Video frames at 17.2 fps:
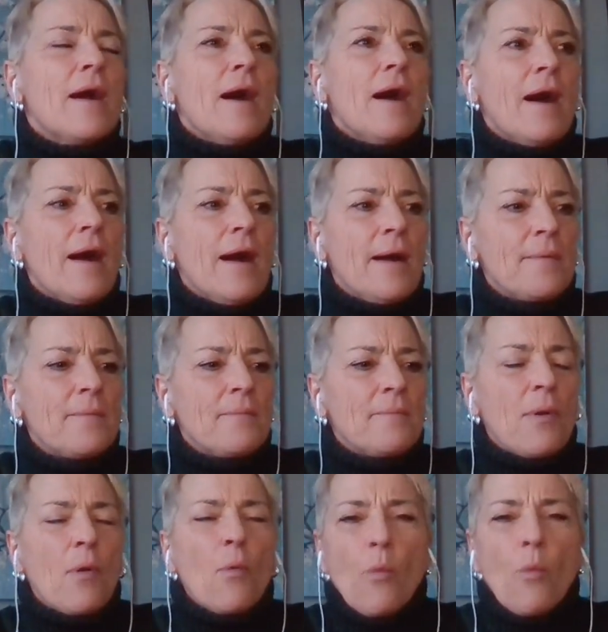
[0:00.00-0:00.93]
Um,
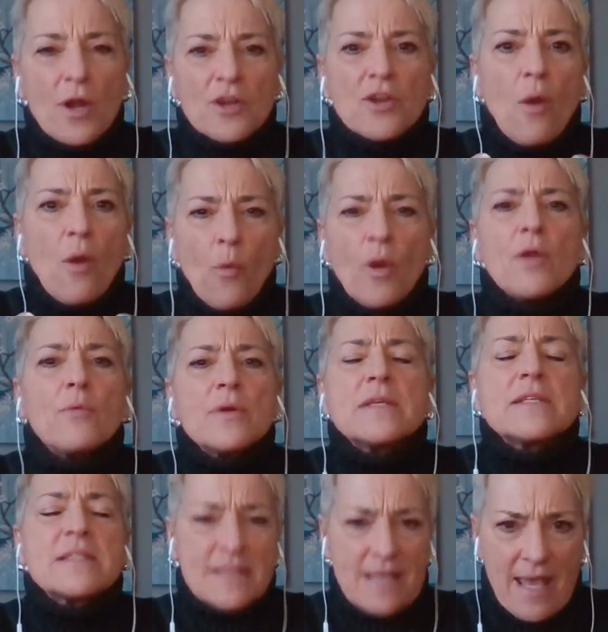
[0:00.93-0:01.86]
but what what are we
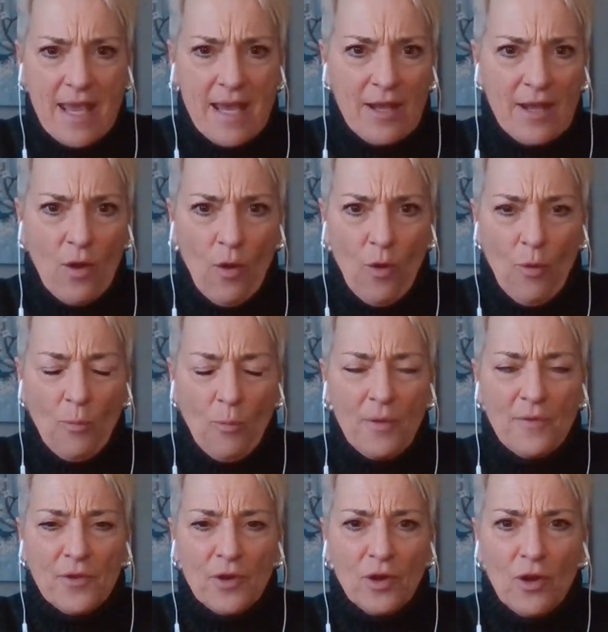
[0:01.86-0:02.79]
saying at home
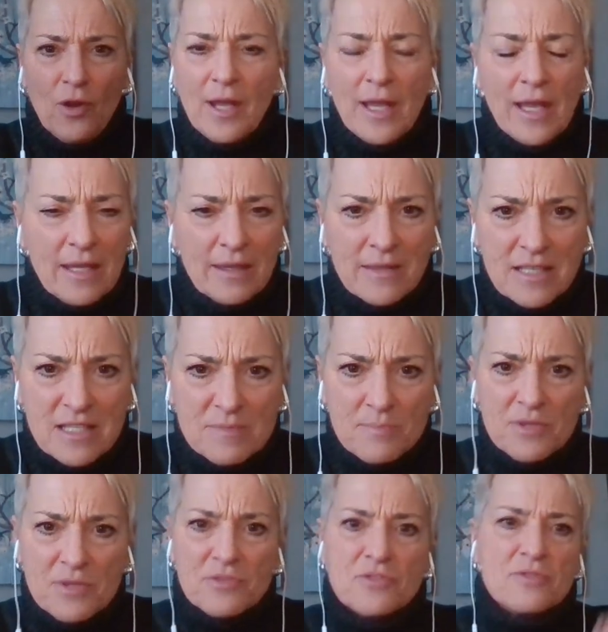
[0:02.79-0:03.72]
when they're looking at these
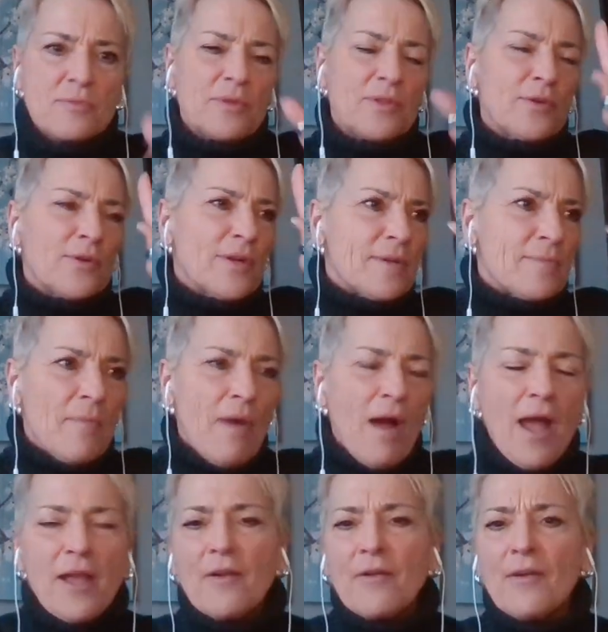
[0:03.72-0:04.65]
pictures, when they're
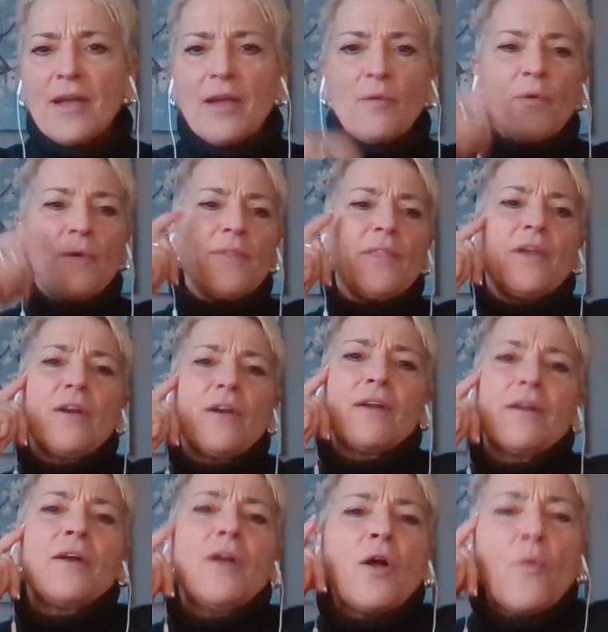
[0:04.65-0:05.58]
admiring, when
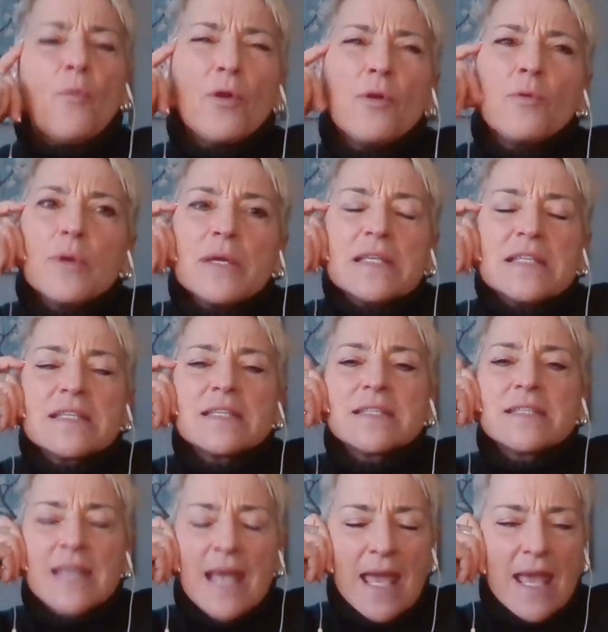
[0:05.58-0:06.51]
they're what are we
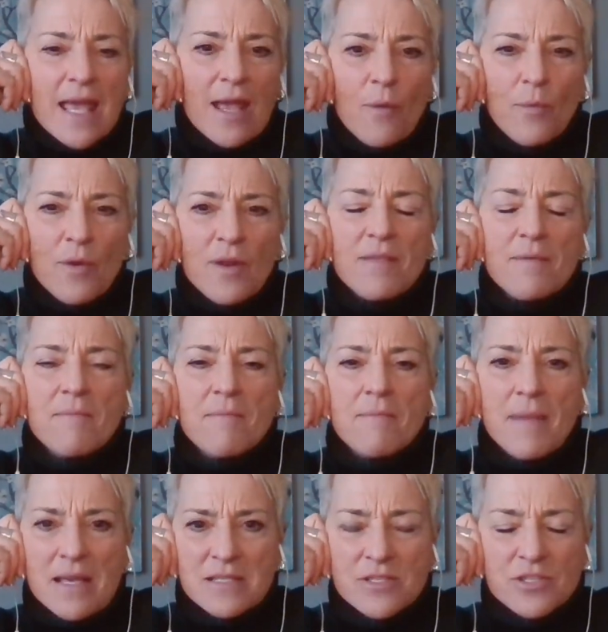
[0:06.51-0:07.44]
saying? What are the
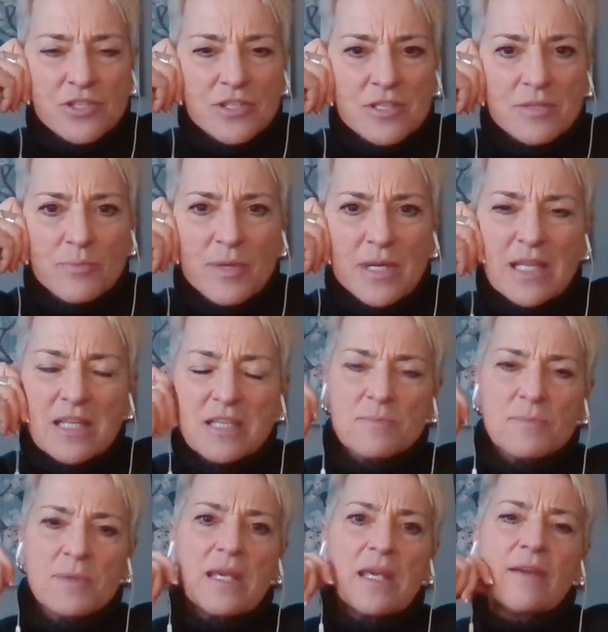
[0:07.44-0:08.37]
messages we need
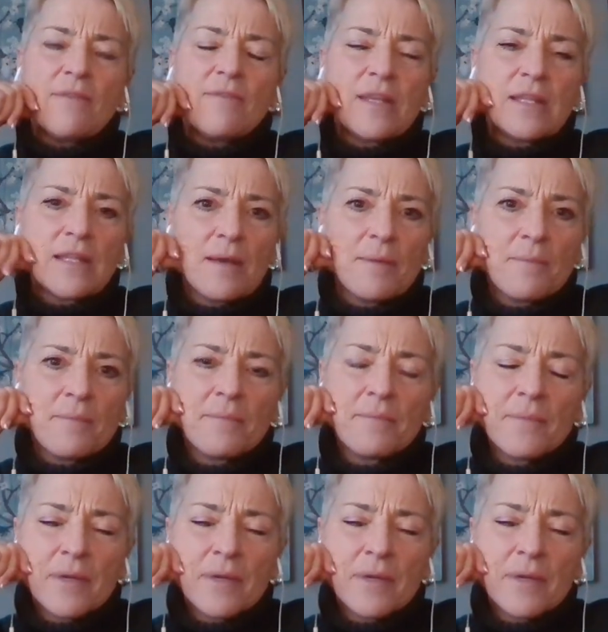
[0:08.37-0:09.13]
to be giving them?